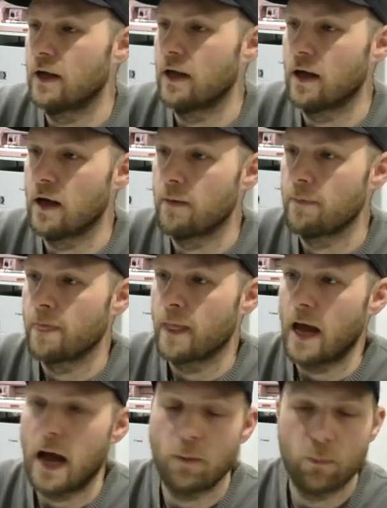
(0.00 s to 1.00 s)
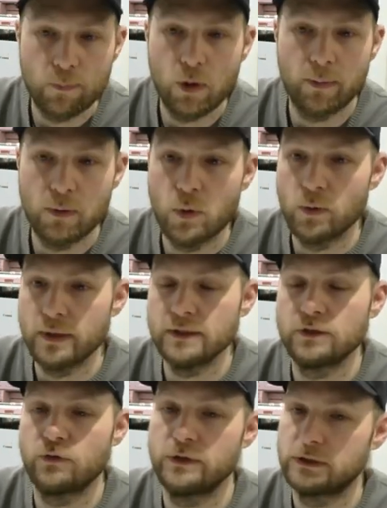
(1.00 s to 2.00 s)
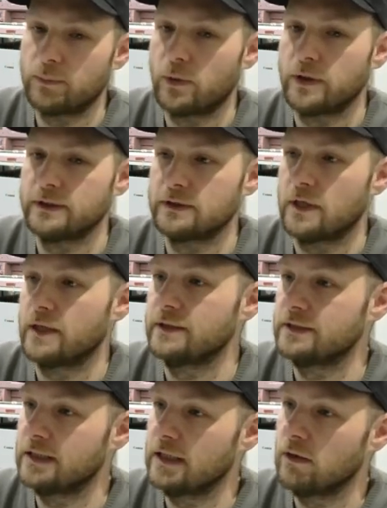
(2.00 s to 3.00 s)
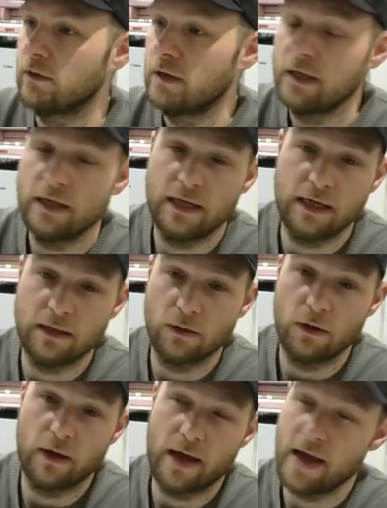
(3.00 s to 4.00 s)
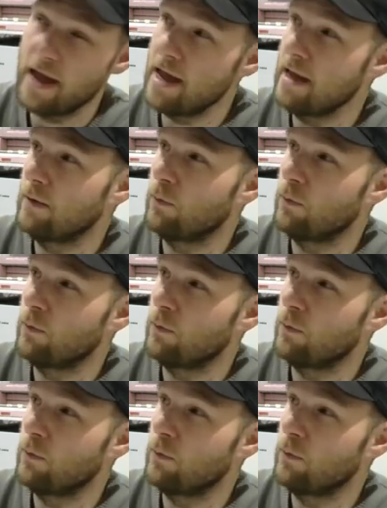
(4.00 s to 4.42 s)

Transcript: and we probably won't increase the price until either A,